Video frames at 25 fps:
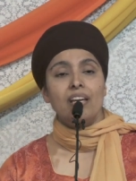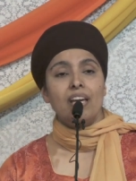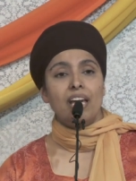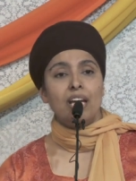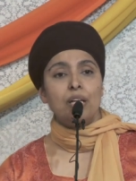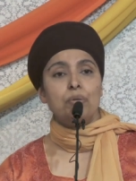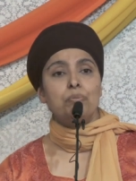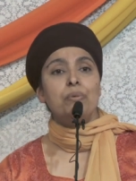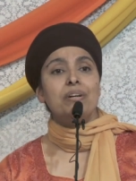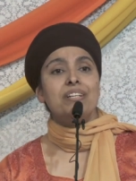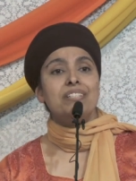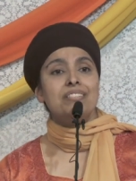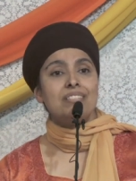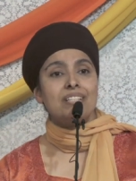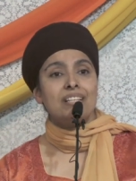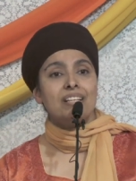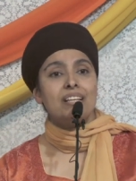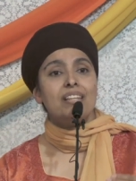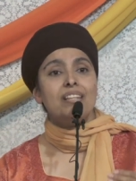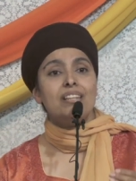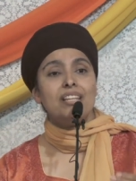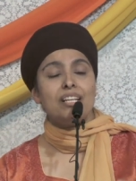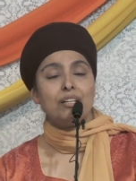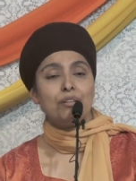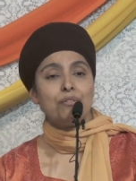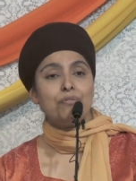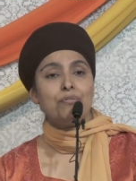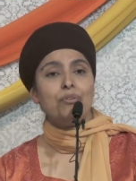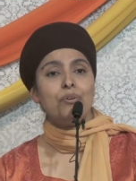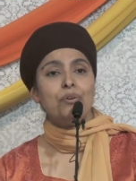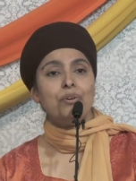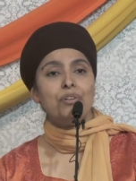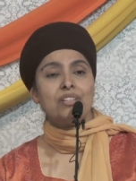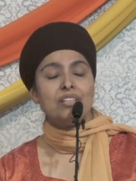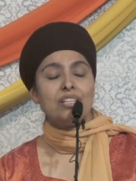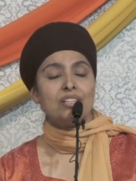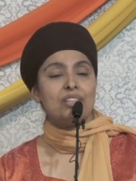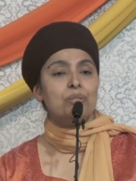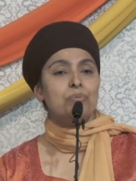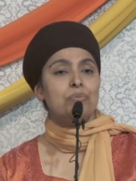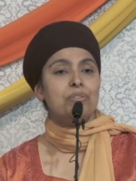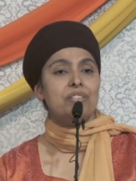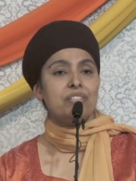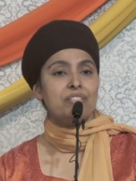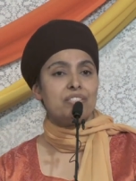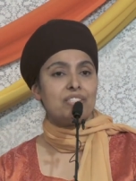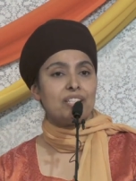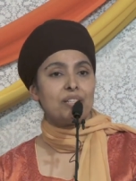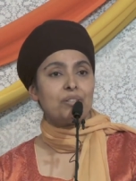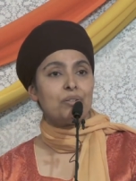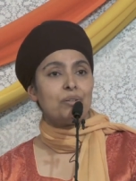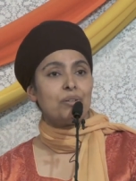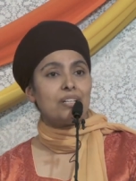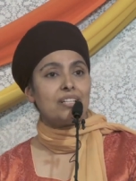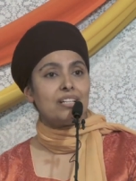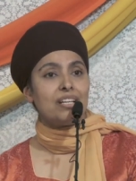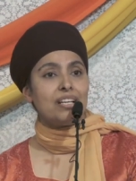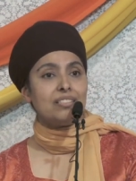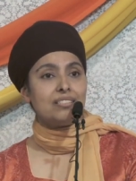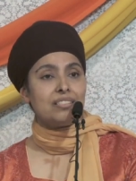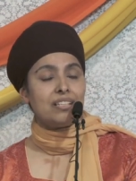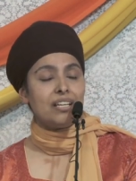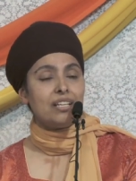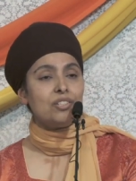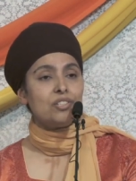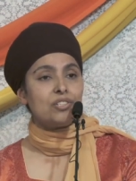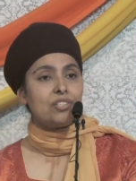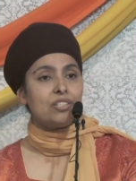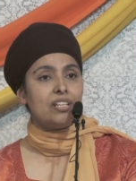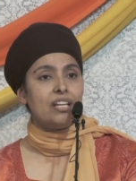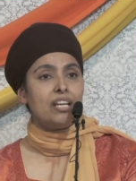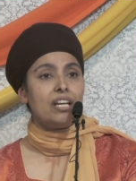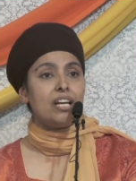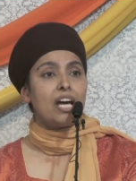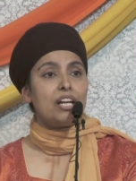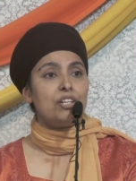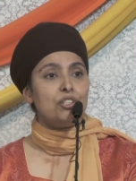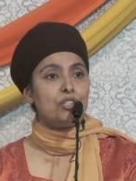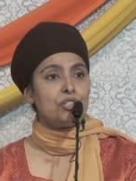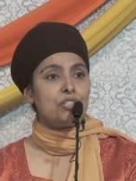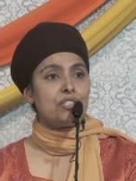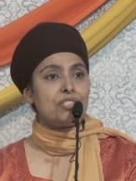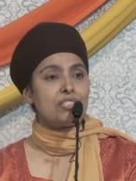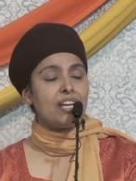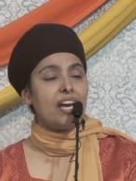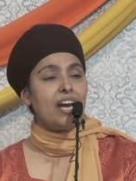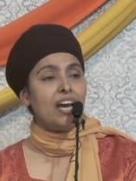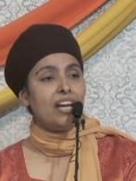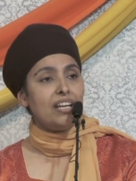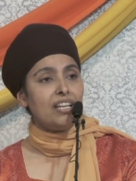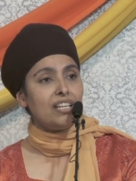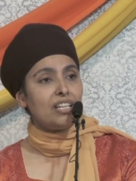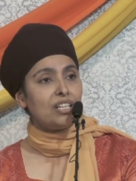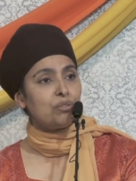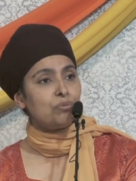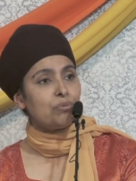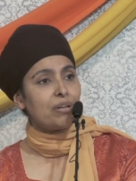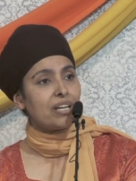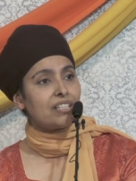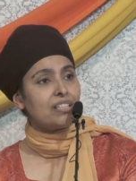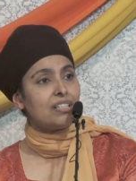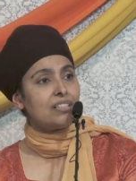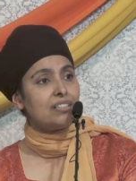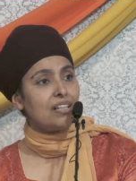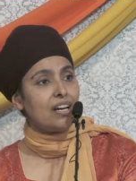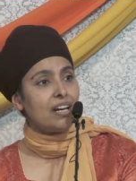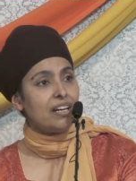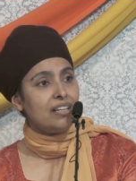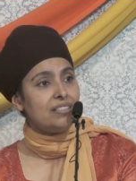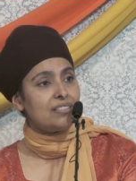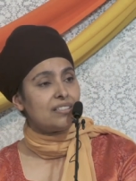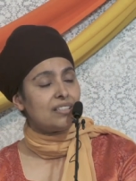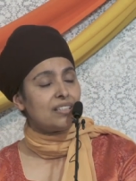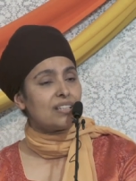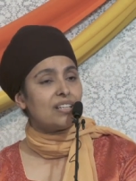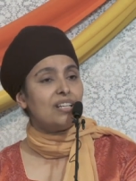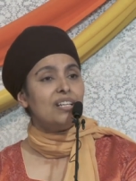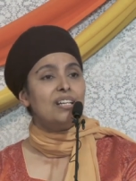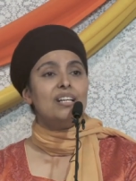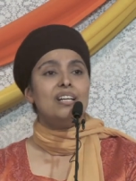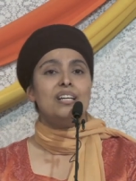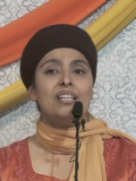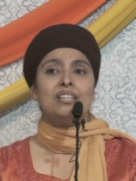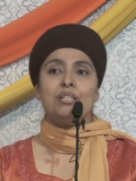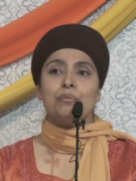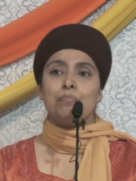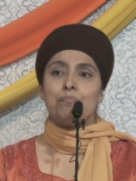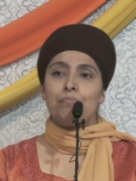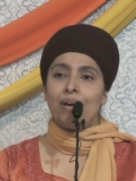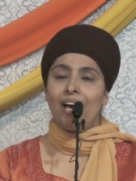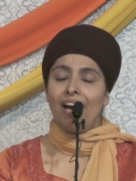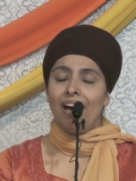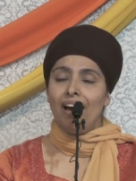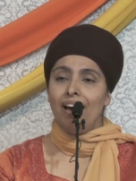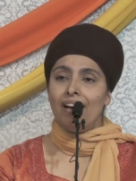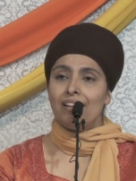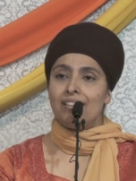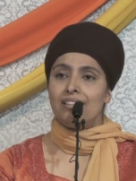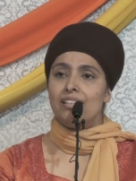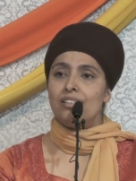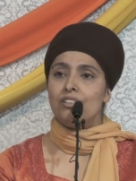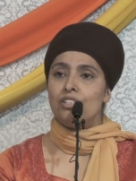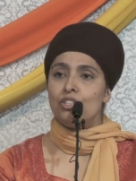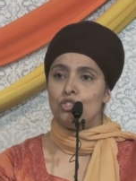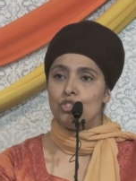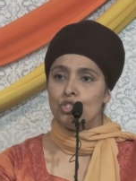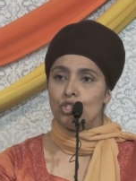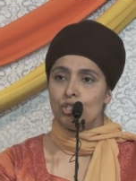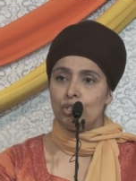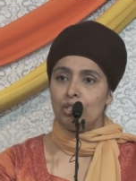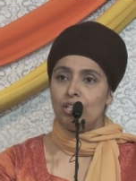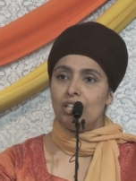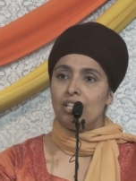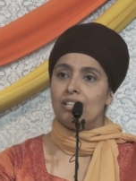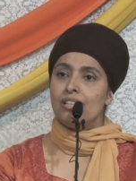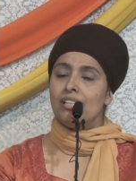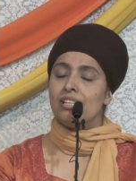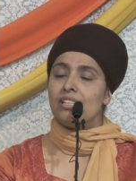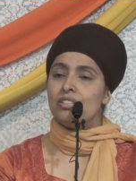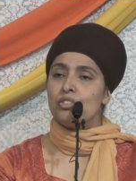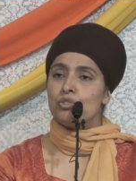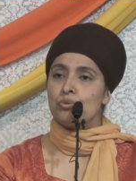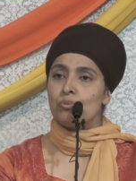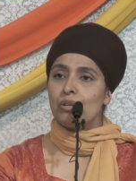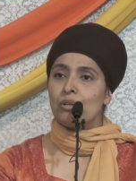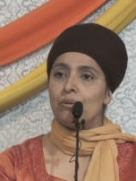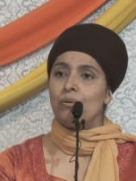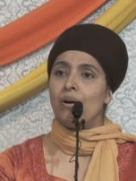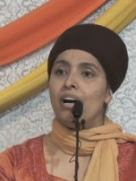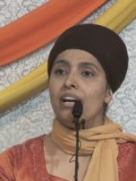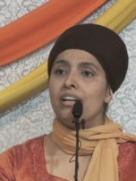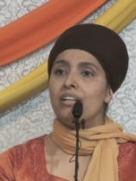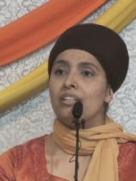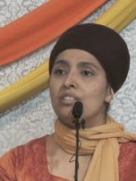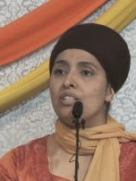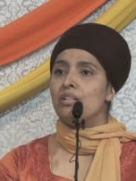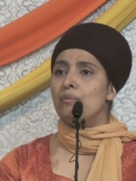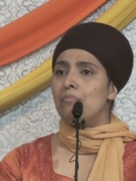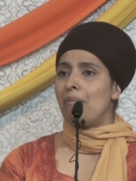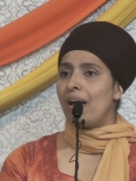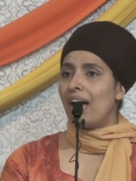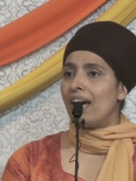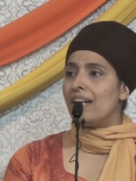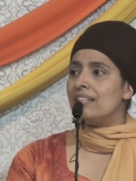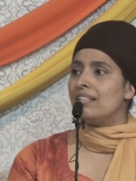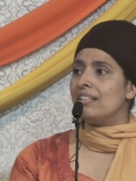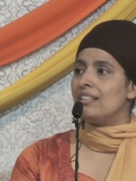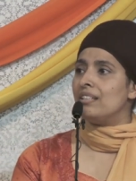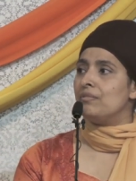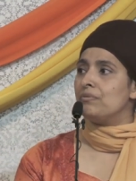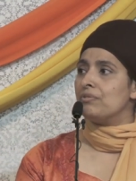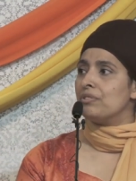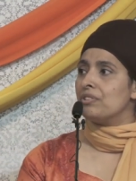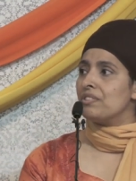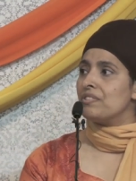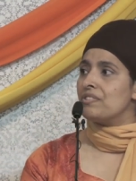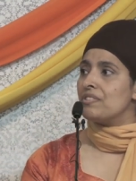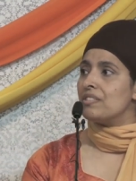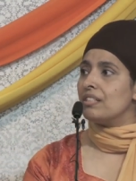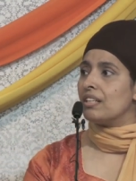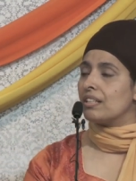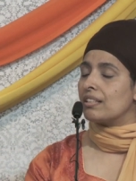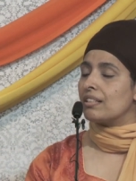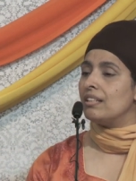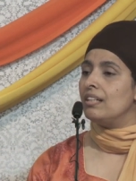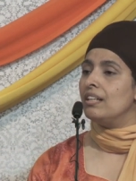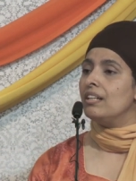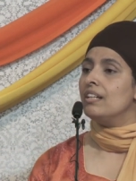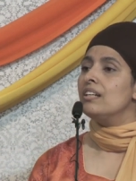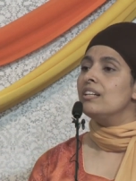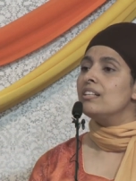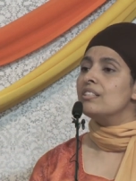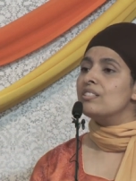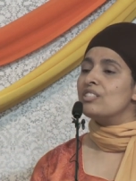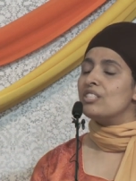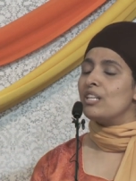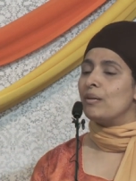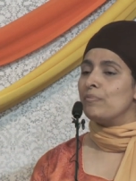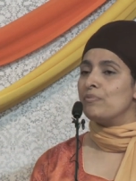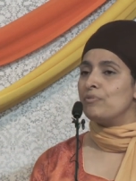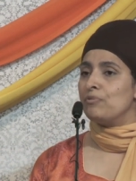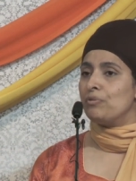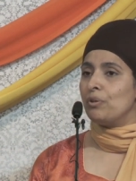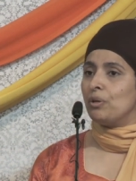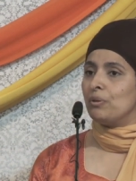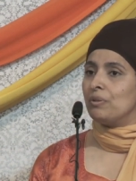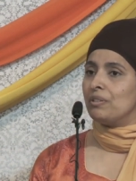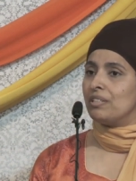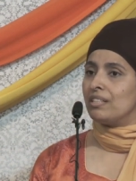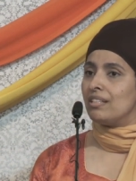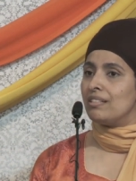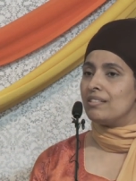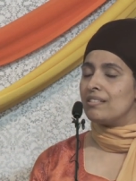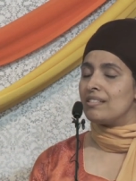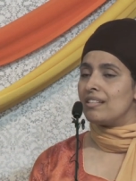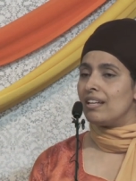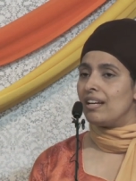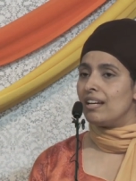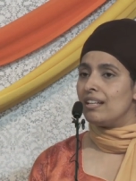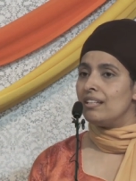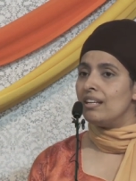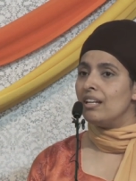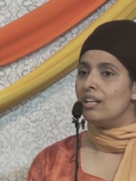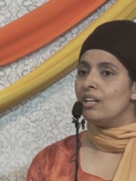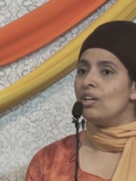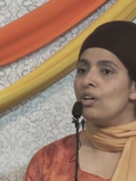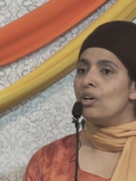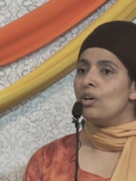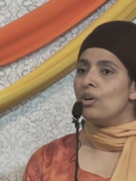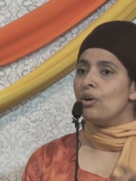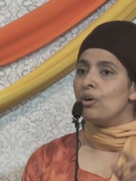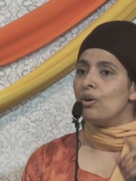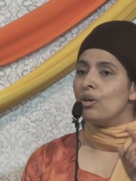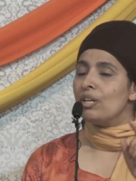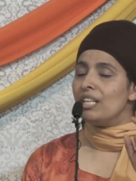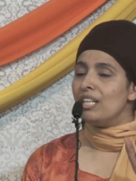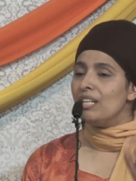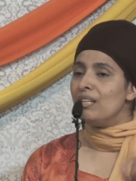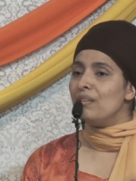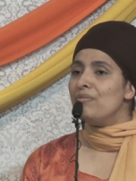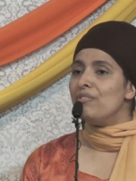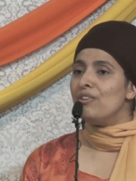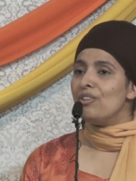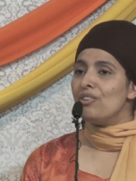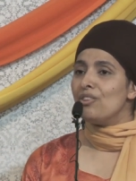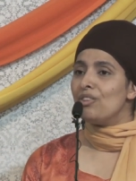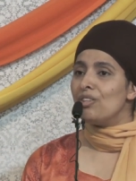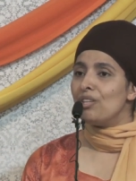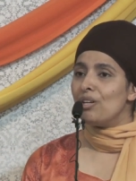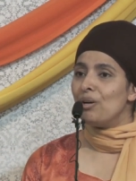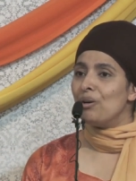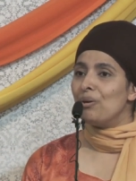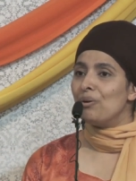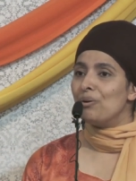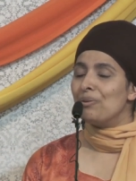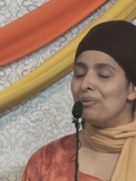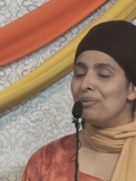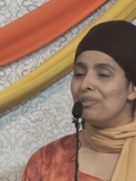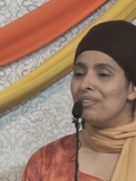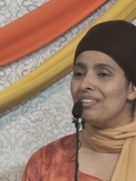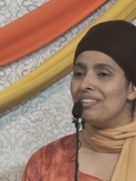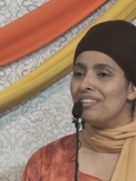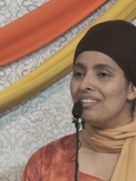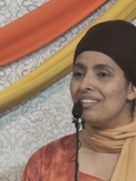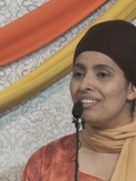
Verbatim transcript: it was therefore that the World Sikh Organization, in understanding and recognizing the path and the journey that is required and mandated for a Sikh, stepped forward and said, even though